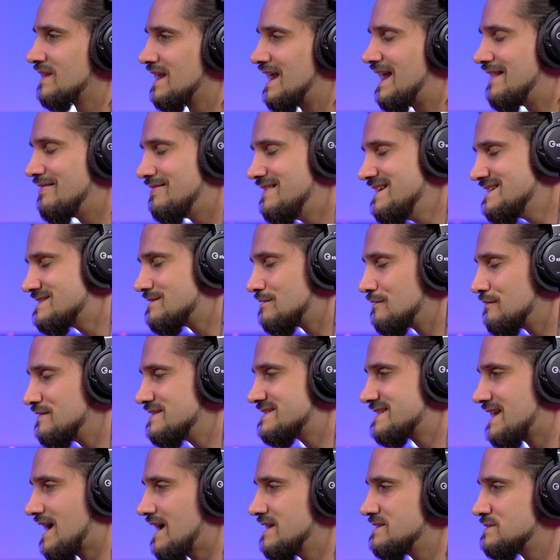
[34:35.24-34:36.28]
And these are
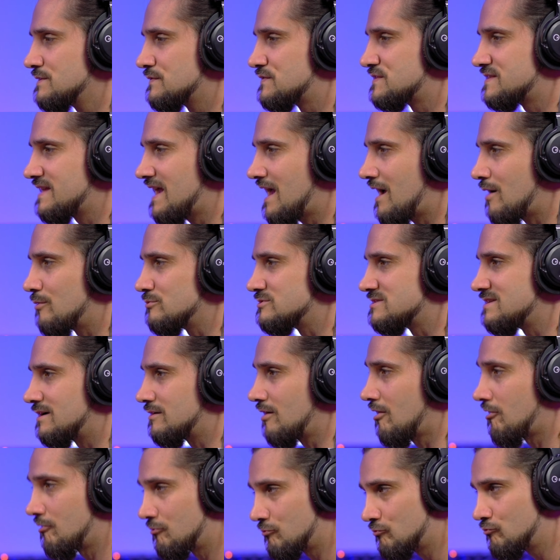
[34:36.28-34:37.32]
these kinds of sounds
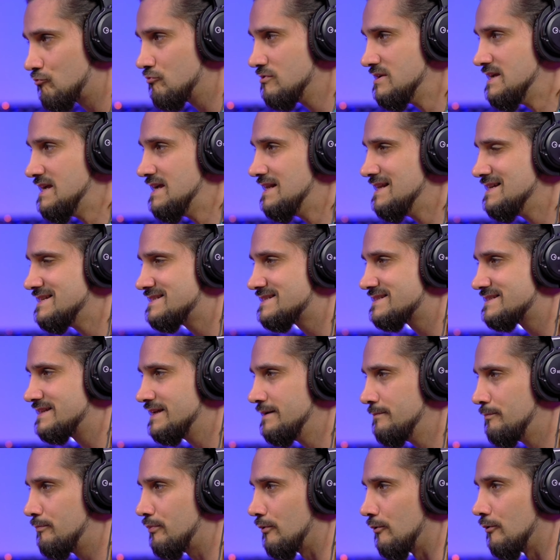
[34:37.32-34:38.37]
that are really
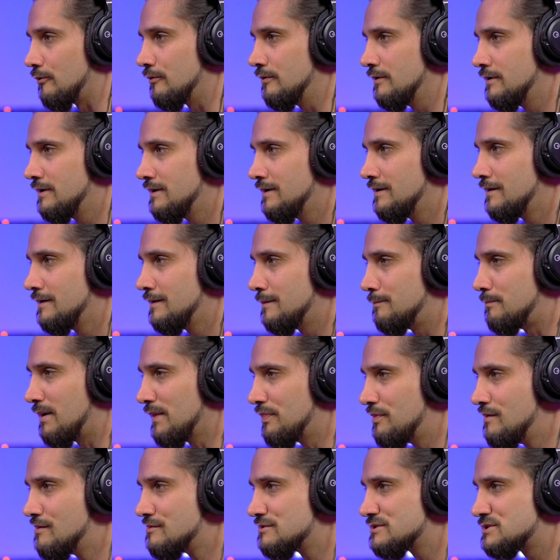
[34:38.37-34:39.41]
simple,
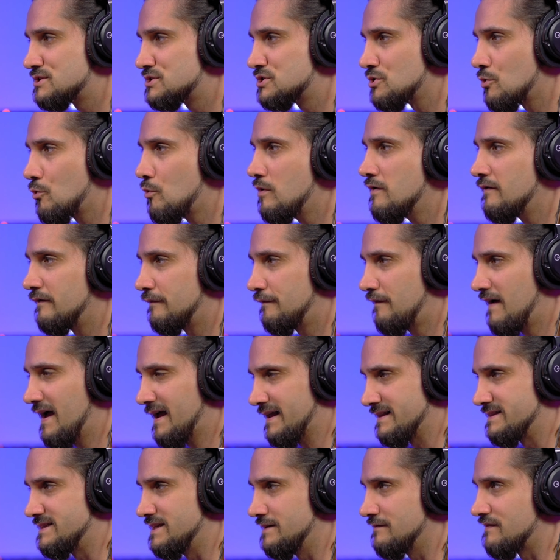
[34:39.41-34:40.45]
but they're so
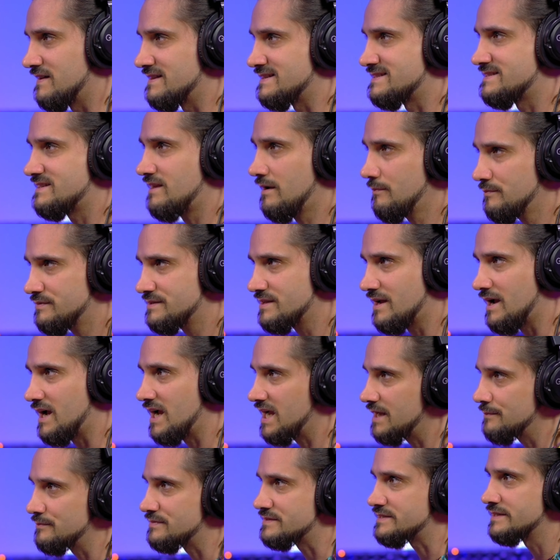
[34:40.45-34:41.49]
effective. And
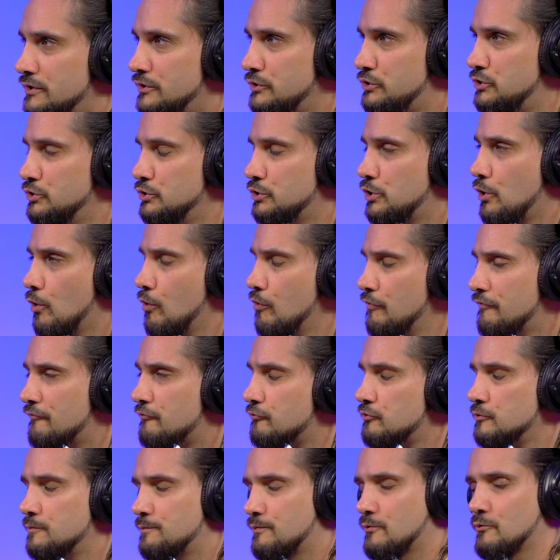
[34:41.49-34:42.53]
sometimes you go
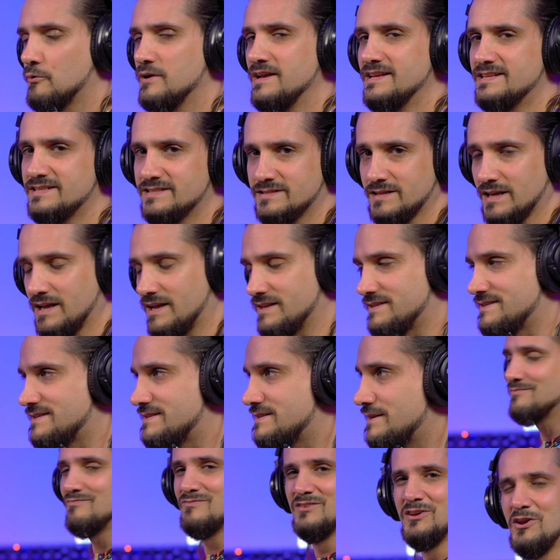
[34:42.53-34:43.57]
through
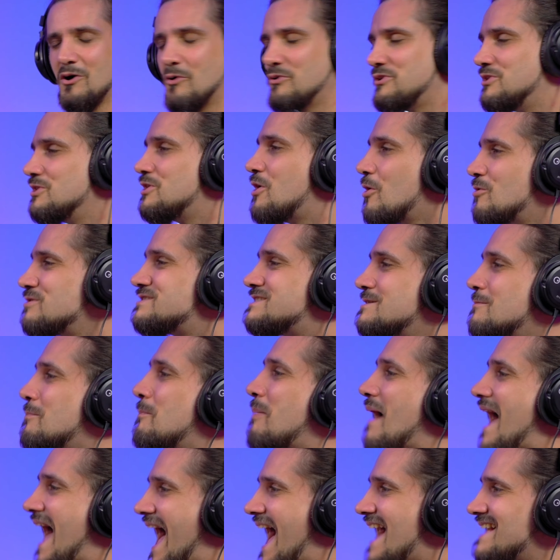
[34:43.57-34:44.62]
presets, you know, you go to
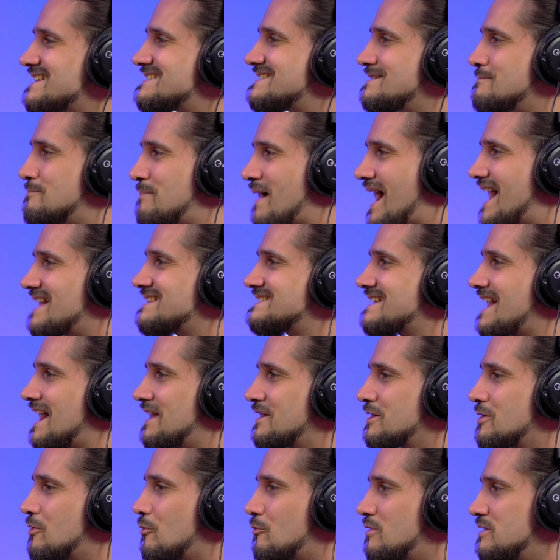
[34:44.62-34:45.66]
pads, the pads
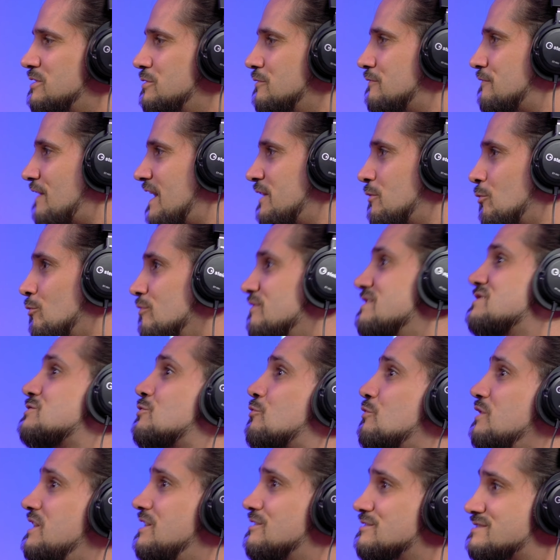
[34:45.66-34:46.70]
category, and you find all these
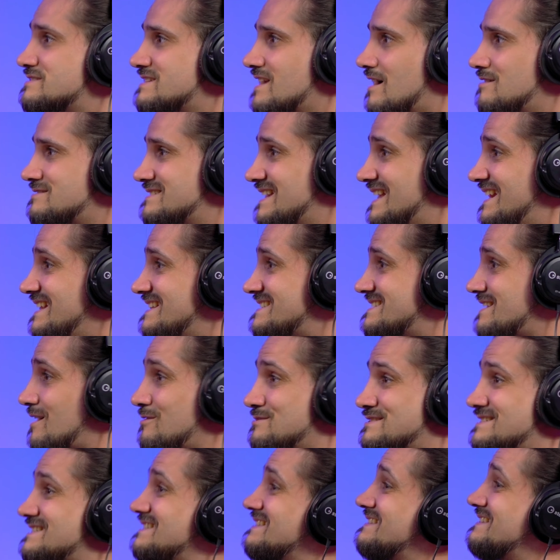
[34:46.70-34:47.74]
weird sounds, and it
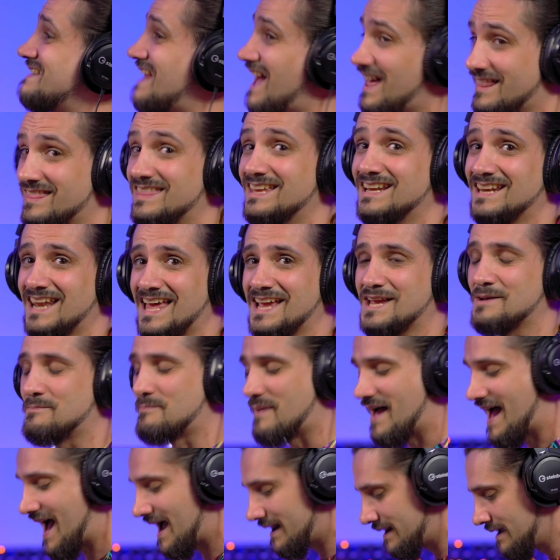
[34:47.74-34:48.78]
sounds nothing like a
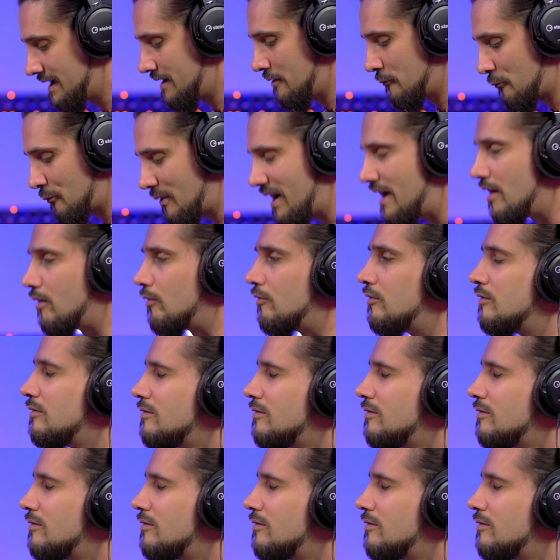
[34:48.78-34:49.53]
pad. Well,